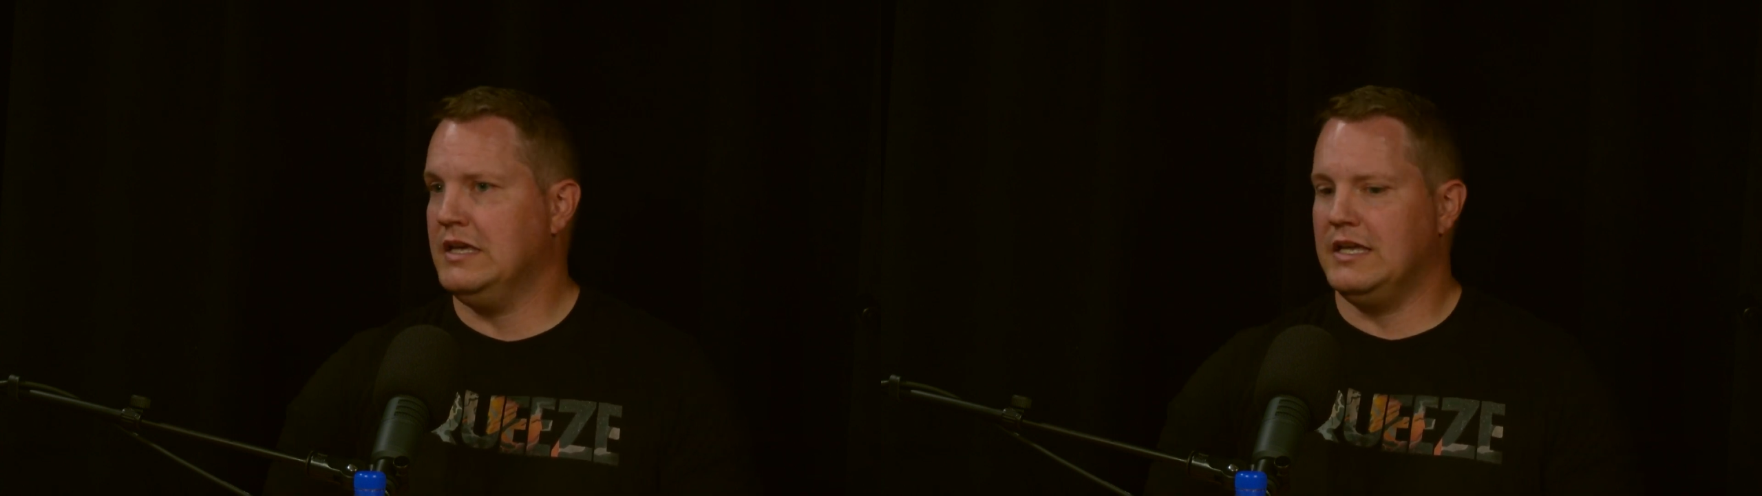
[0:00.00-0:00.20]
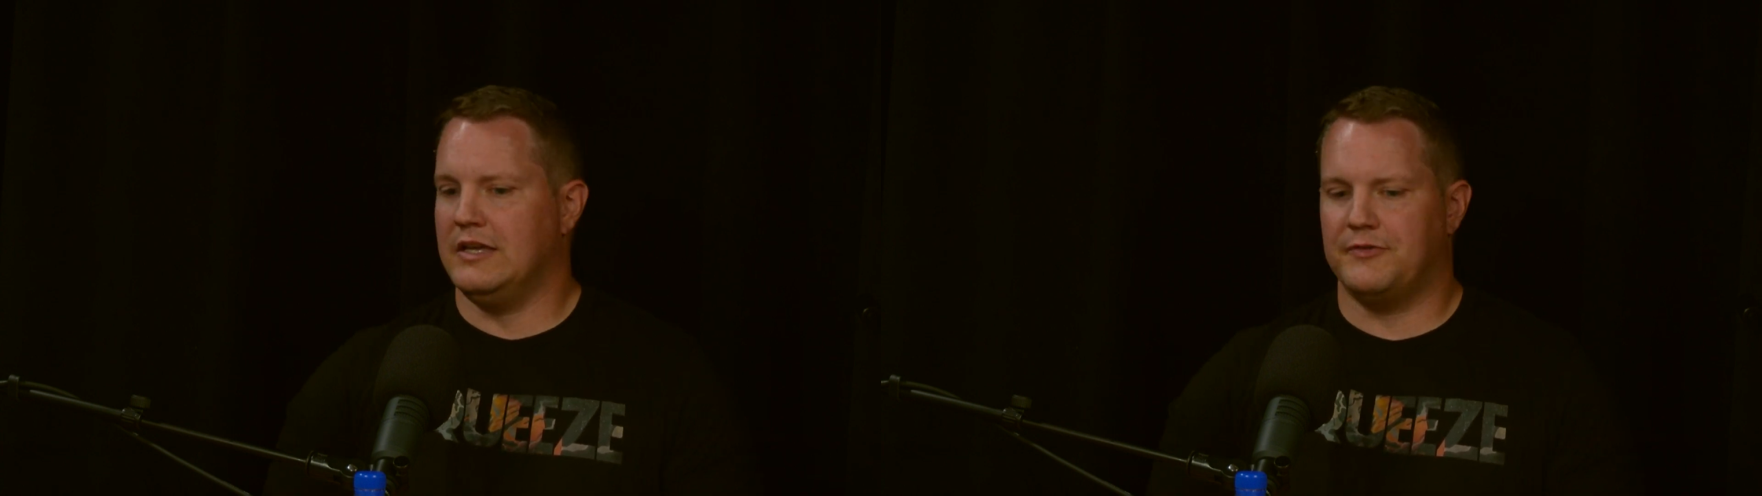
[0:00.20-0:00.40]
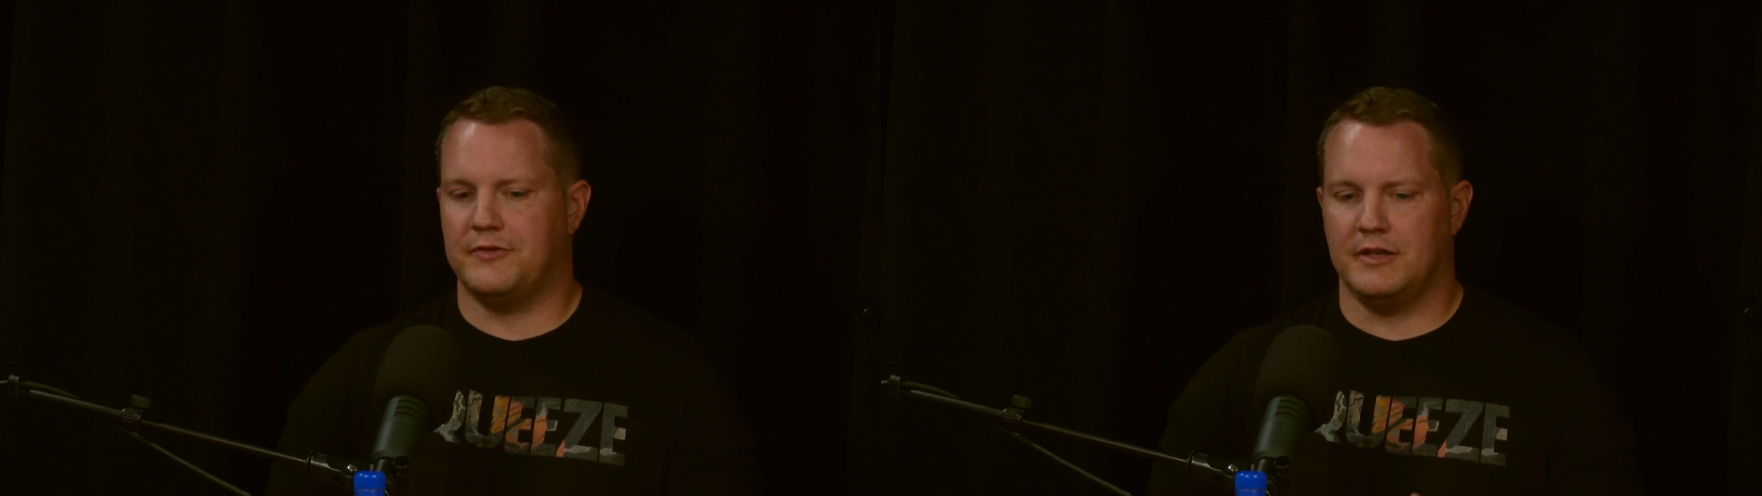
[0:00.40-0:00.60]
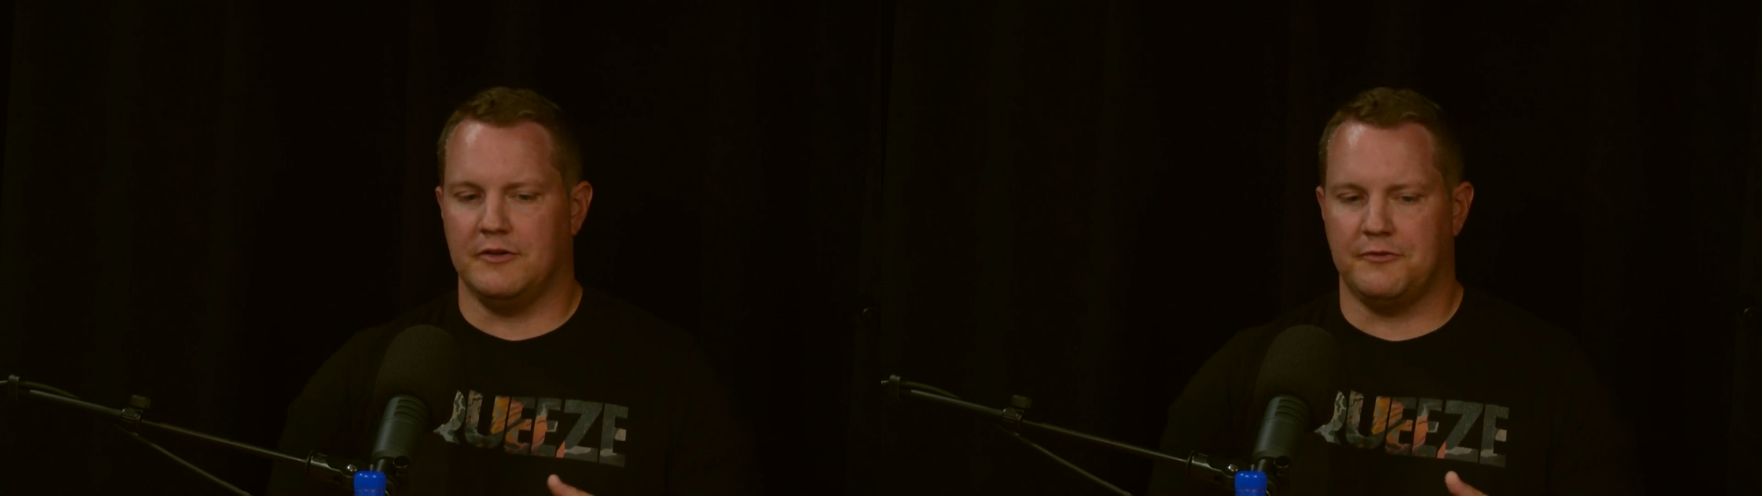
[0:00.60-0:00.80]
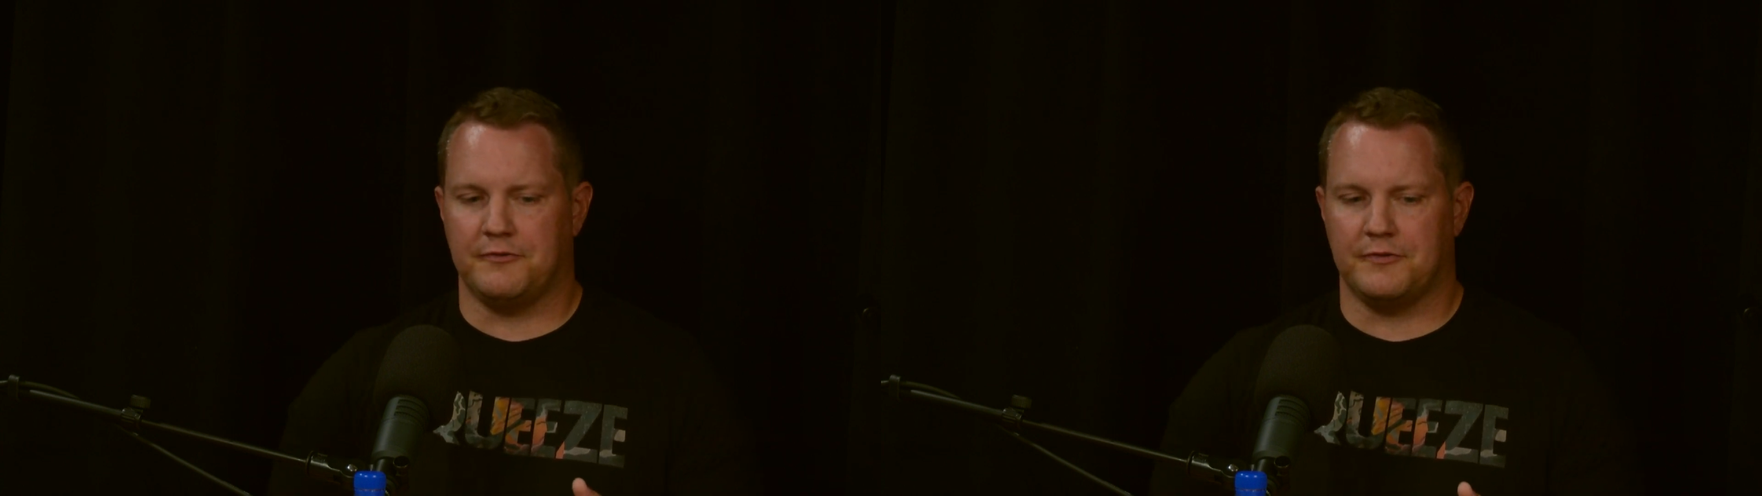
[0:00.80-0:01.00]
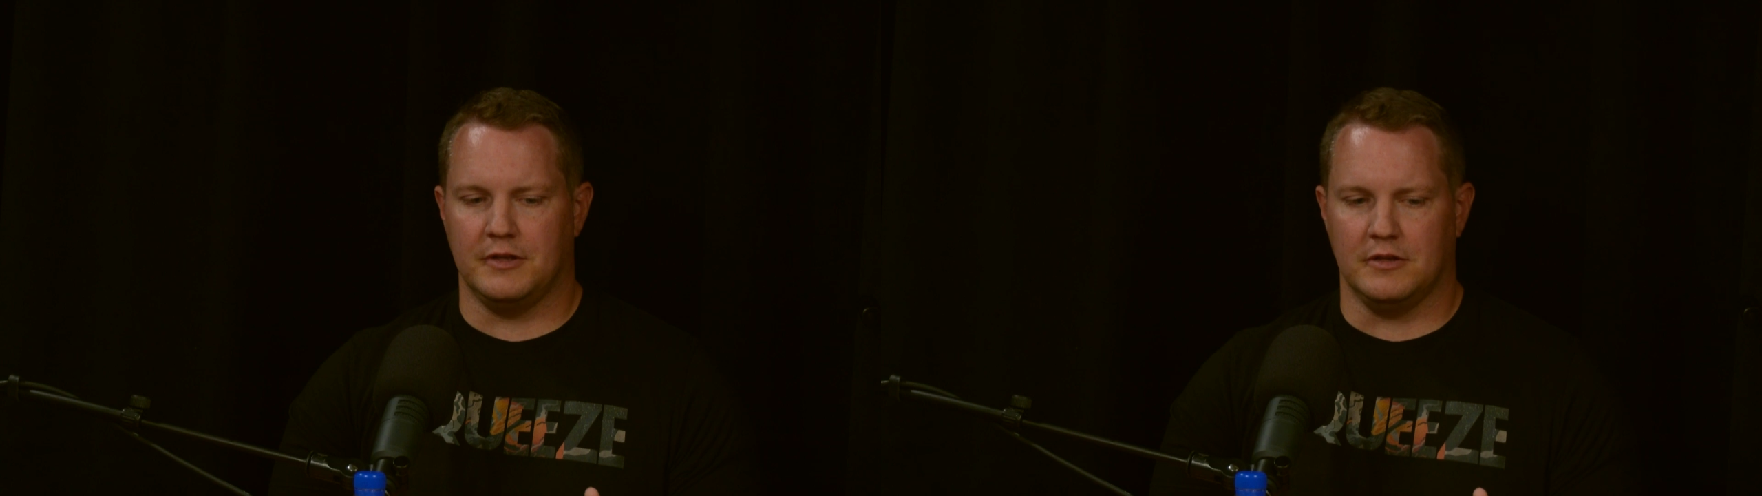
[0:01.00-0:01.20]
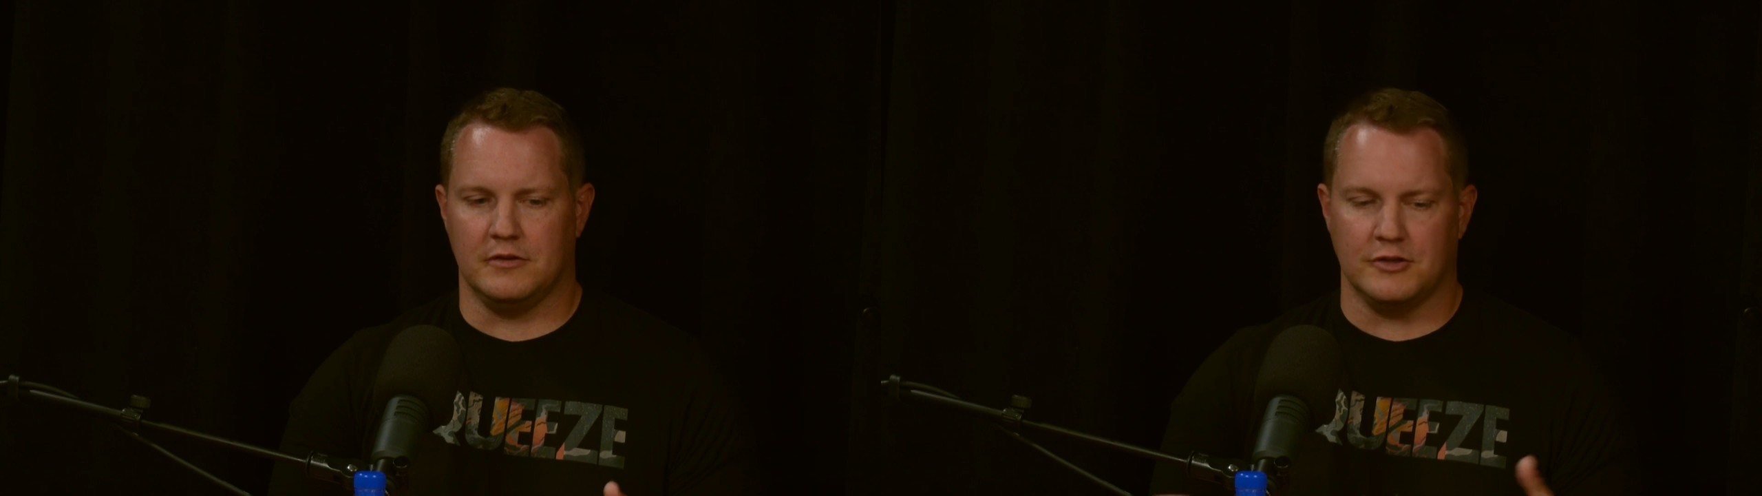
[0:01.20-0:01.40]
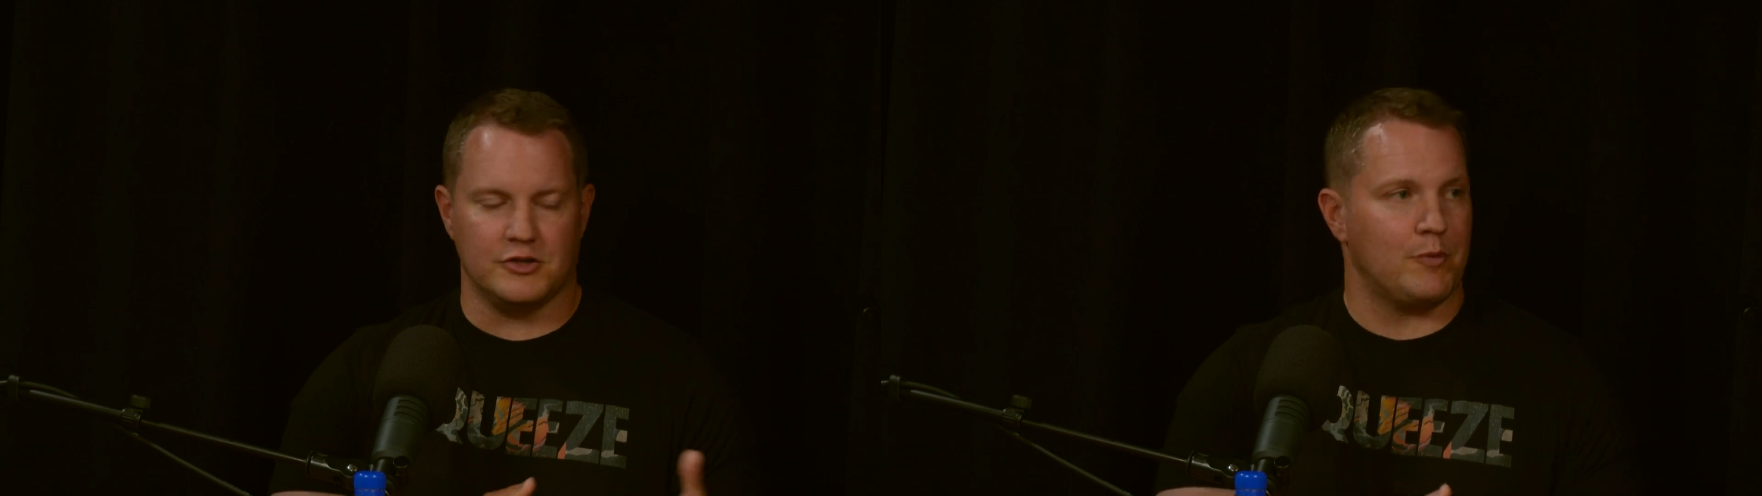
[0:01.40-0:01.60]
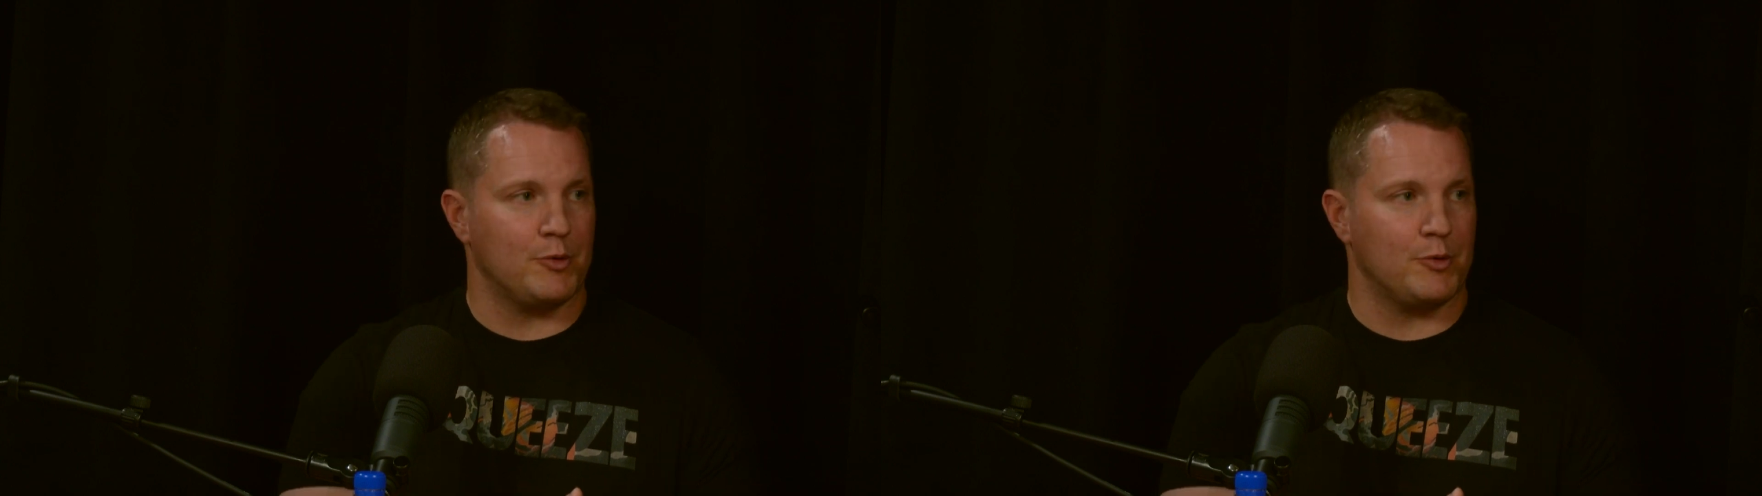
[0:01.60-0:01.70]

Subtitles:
if the job